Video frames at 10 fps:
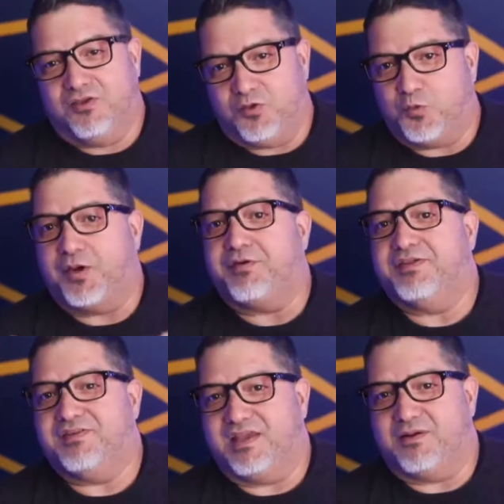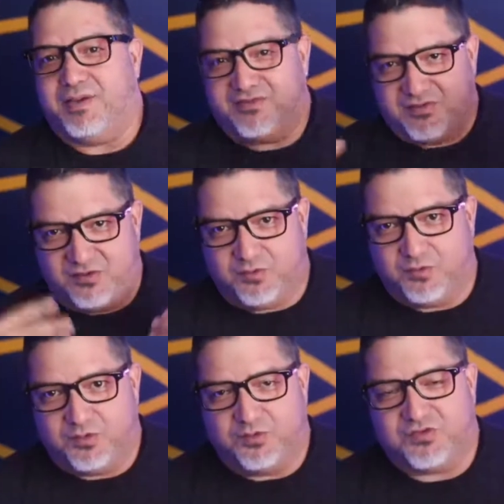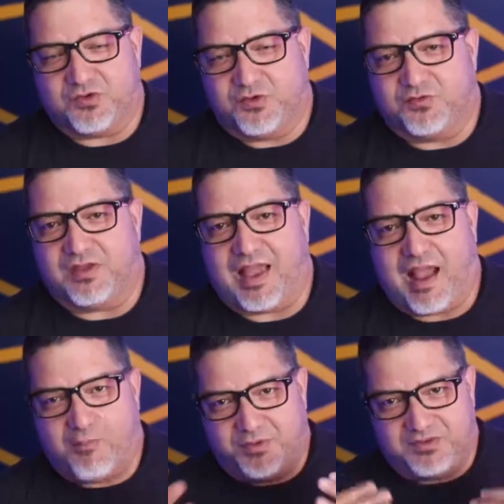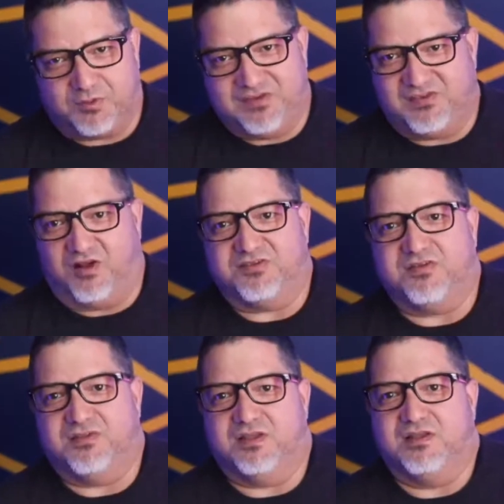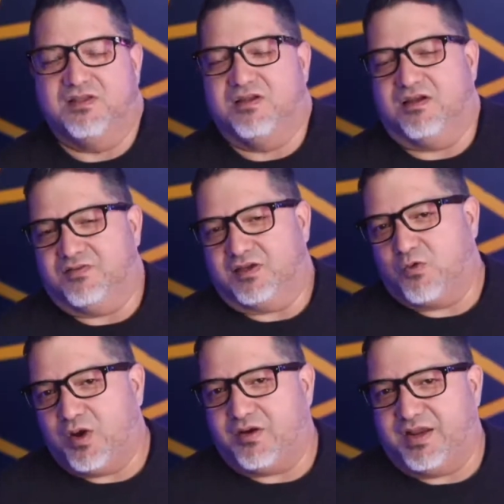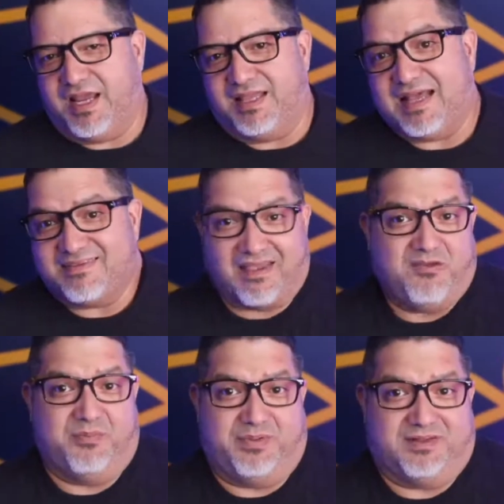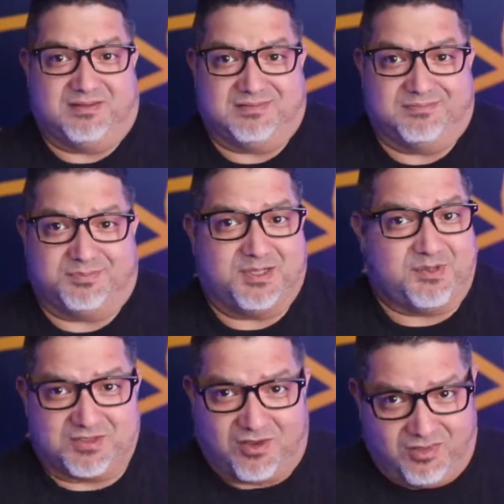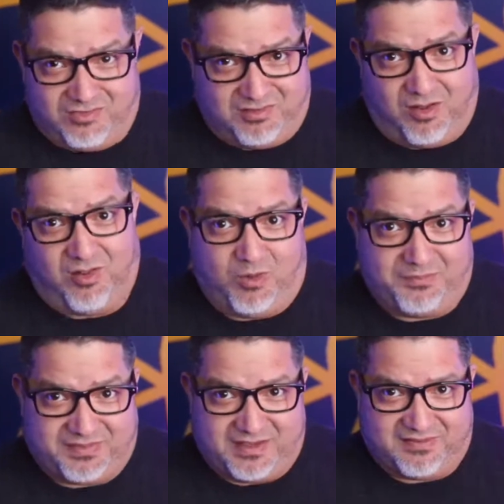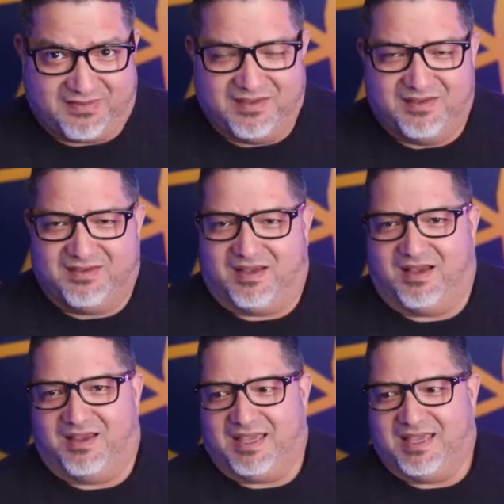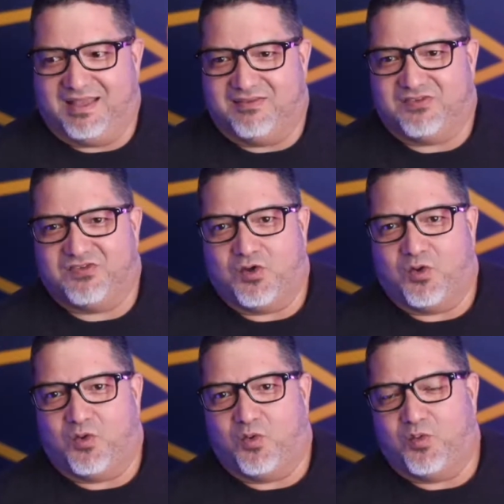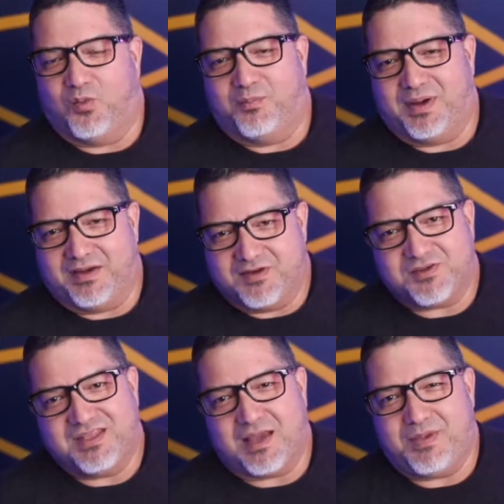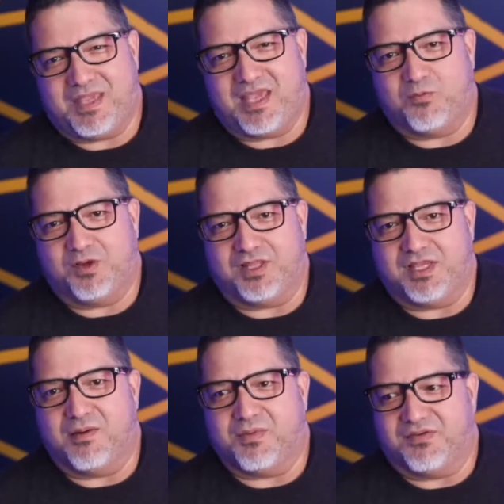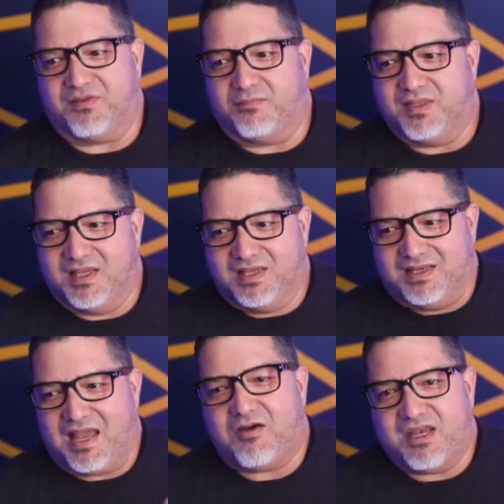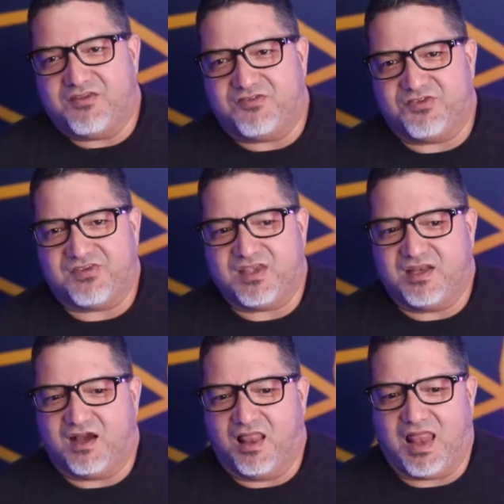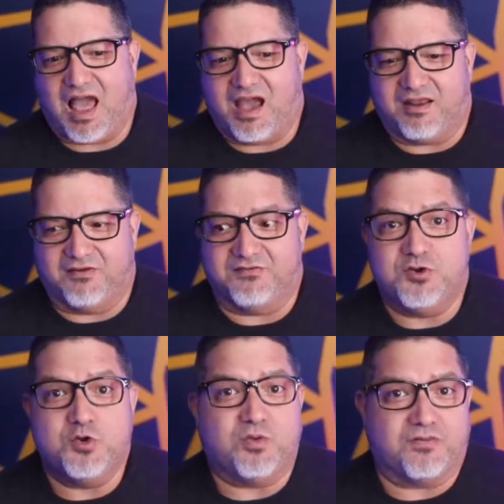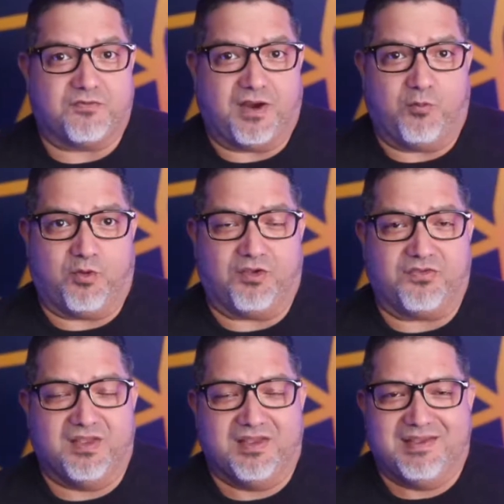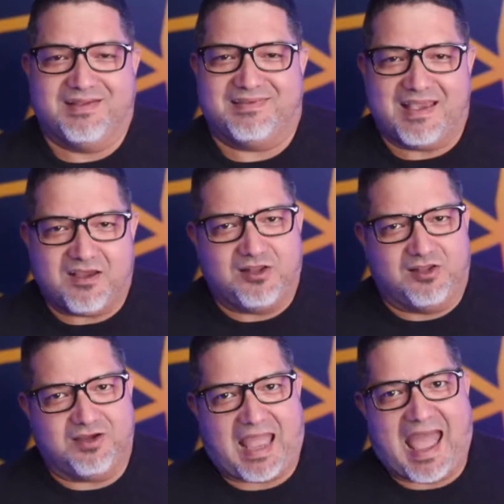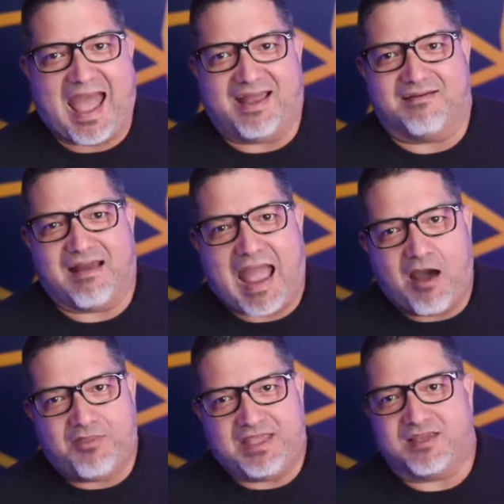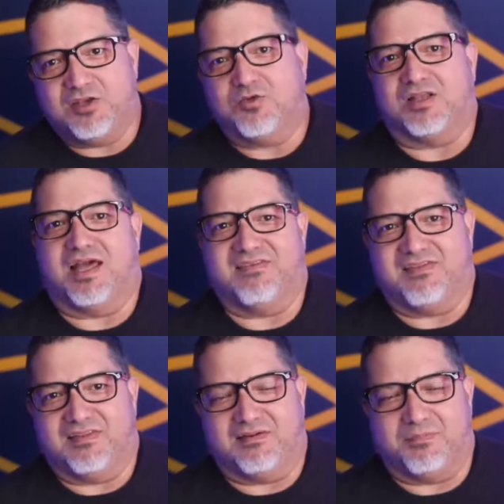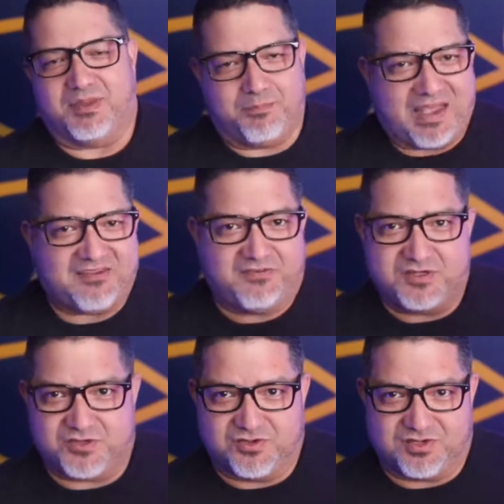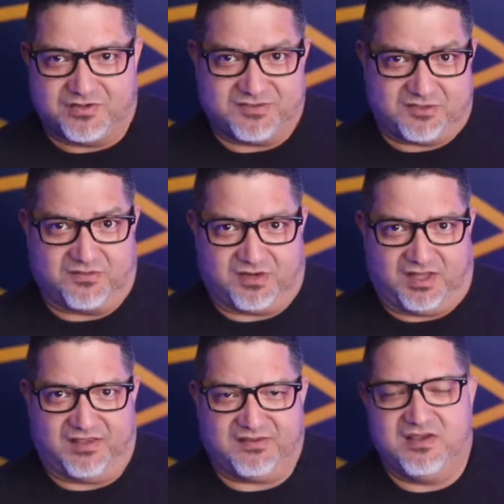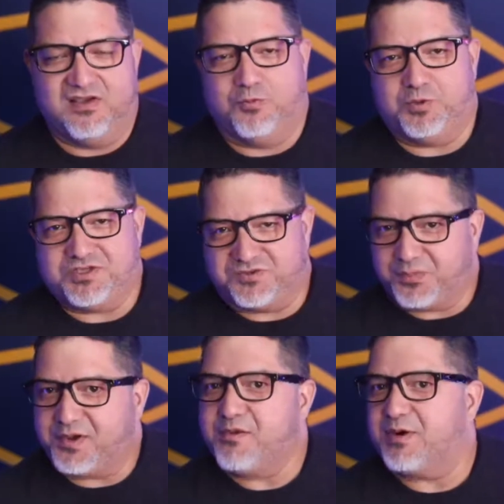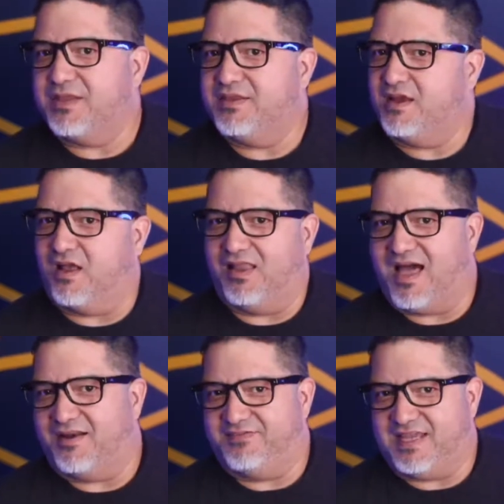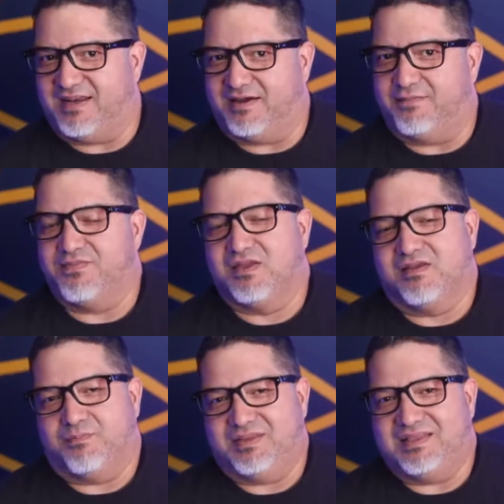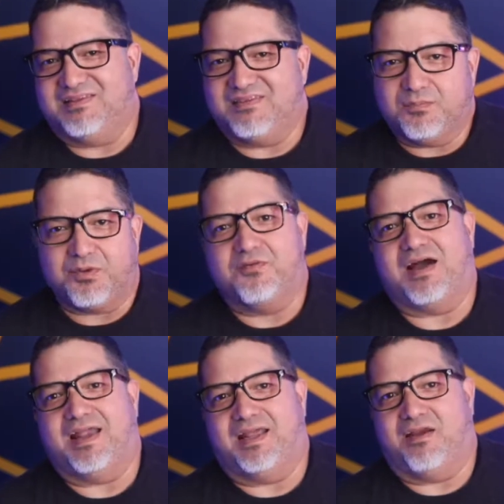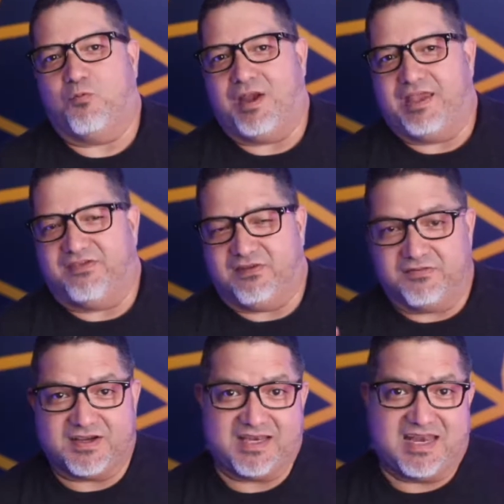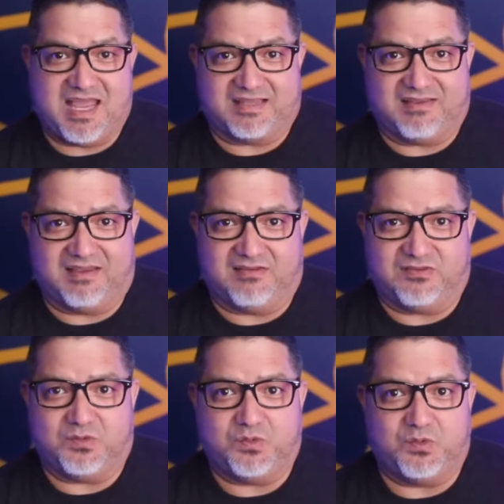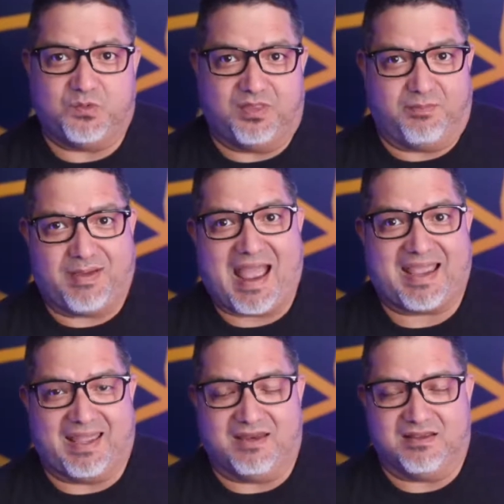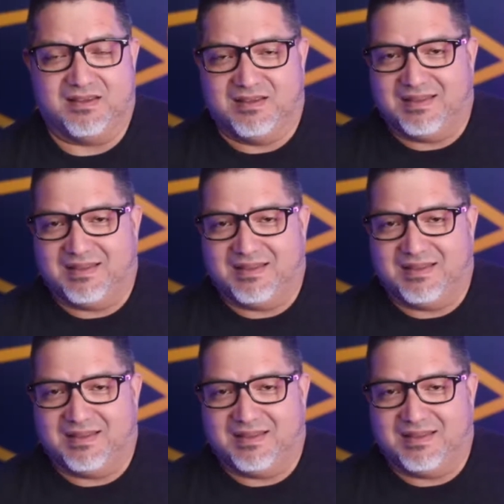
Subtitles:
You queried the database and you sort of output the result of the query, and that's how you build pretty much all websites. And so, but eventually that became really cumbersome. Nowadays, you're seeing a lot of newer frameworks take a look at how they can utilize the best features of serverless, which is pre-rendering a lot of data, but then still providing ways of connecting to the backend.